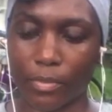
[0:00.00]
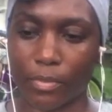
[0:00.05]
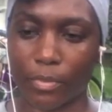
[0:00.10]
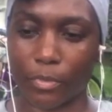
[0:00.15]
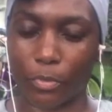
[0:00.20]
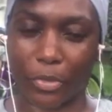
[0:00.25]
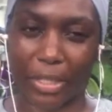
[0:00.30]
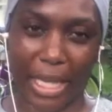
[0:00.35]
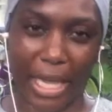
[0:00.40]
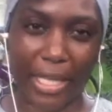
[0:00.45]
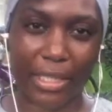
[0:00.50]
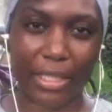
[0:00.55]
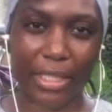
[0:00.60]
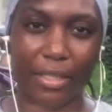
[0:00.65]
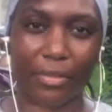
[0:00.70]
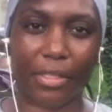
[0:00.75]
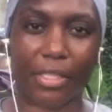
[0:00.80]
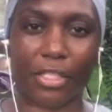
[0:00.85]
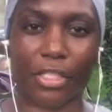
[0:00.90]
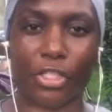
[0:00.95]
The reality
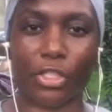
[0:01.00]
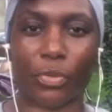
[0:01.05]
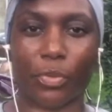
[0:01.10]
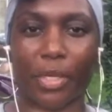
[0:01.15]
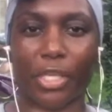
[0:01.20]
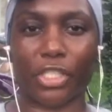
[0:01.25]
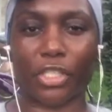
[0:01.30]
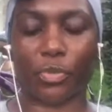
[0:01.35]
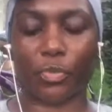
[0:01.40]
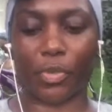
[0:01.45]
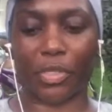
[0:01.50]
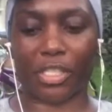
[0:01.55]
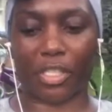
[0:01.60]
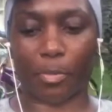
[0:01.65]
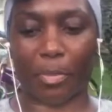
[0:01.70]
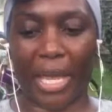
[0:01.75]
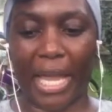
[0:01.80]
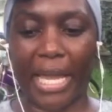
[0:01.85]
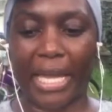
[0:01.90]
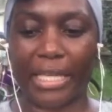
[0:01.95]
of the situation was the
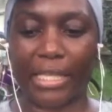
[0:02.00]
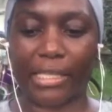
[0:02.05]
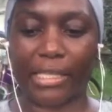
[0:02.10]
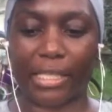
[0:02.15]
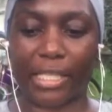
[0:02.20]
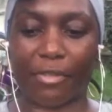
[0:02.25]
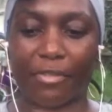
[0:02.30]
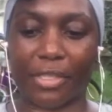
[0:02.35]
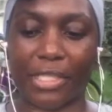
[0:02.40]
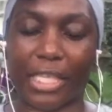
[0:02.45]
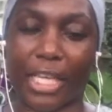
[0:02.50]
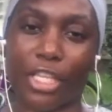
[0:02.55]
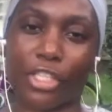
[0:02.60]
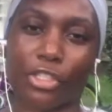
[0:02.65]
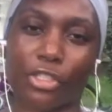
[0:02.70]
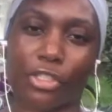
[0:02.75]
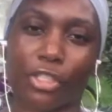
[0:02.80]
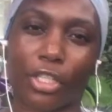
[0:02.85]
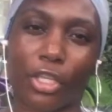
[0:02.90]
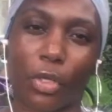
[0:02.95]
pain is an
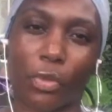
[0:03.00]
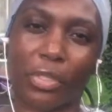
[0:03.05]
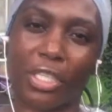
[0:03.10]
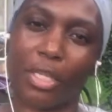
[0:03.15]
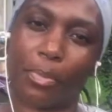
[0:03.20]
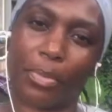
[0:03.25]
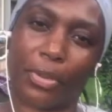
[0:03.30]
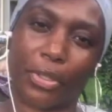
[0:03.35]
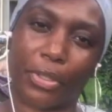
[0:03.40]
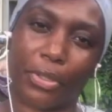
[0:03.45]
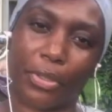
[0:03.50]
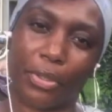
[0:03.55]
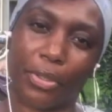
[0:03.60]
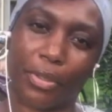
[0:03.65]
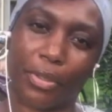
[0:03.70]
invitation to go deeper.